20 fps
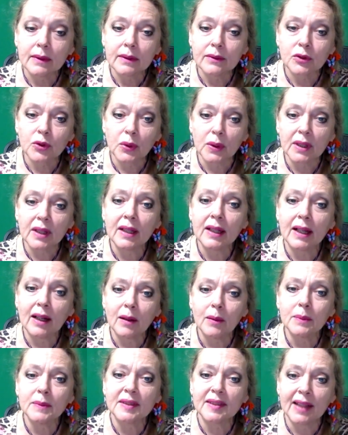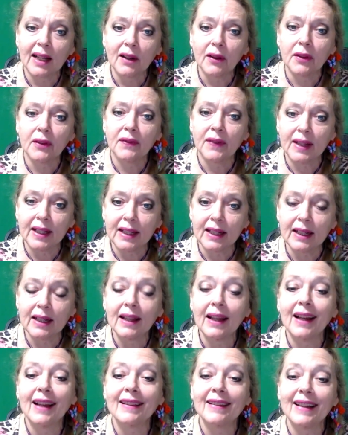Jordan helped South
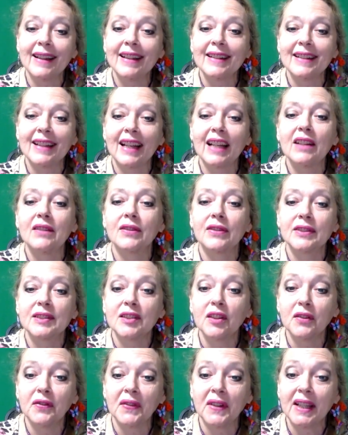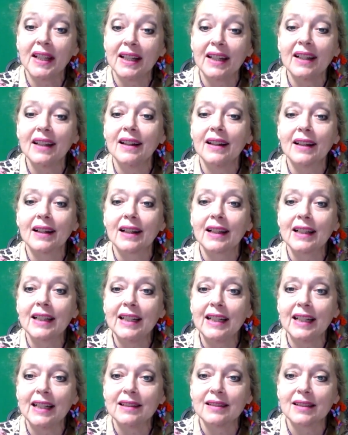feeding and then gave Sophia a
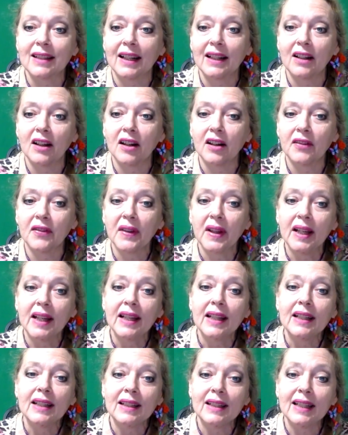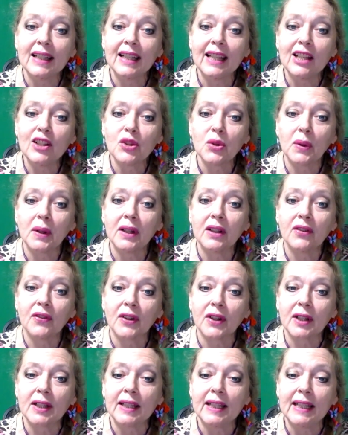cleaning sign off. Nikki joined
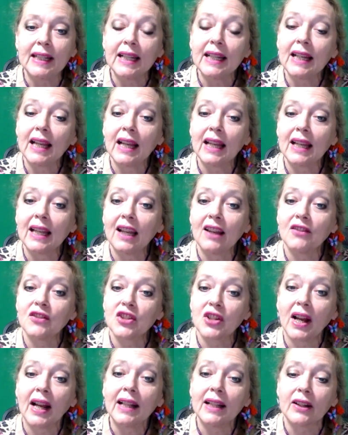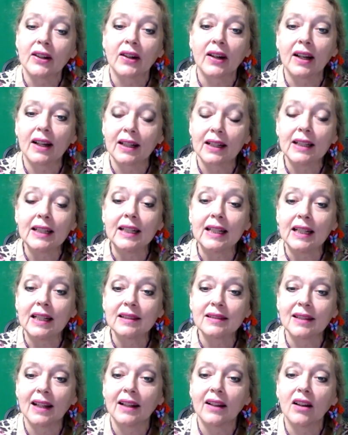for cleaning and gave Schuyler a
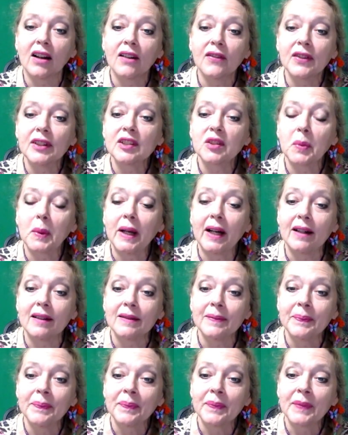cleaning sign off as well.